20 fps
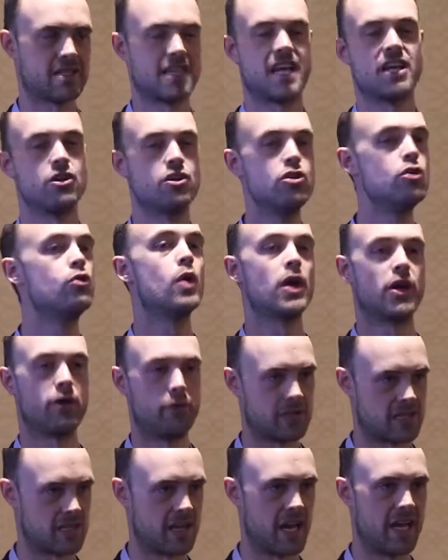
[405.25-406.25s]
They knew what it
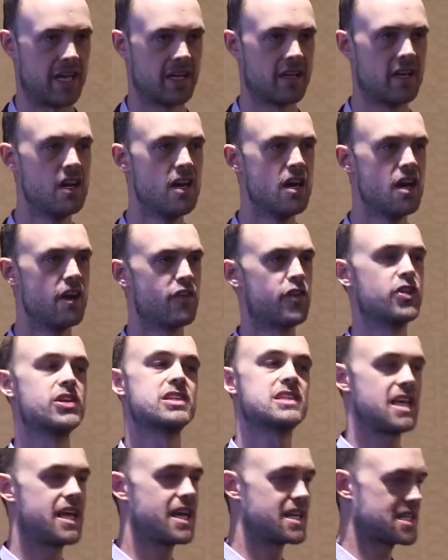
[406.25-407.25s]
was like for the
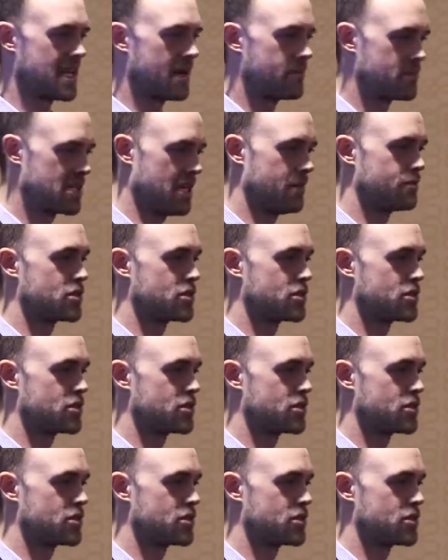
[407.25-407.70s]
CSM team